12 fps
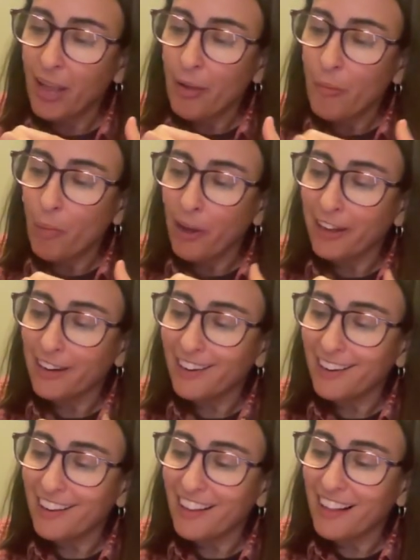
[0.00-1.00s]
But
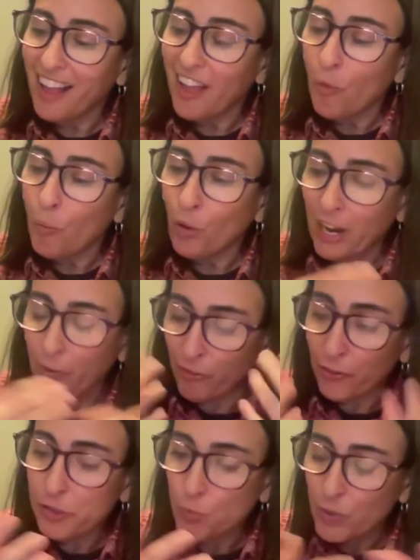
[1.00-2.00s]
when I
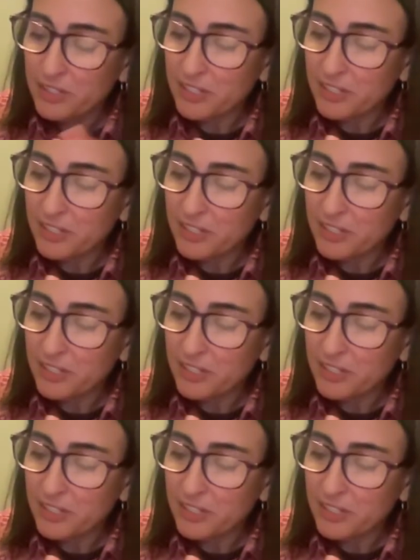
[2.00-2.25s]
first went to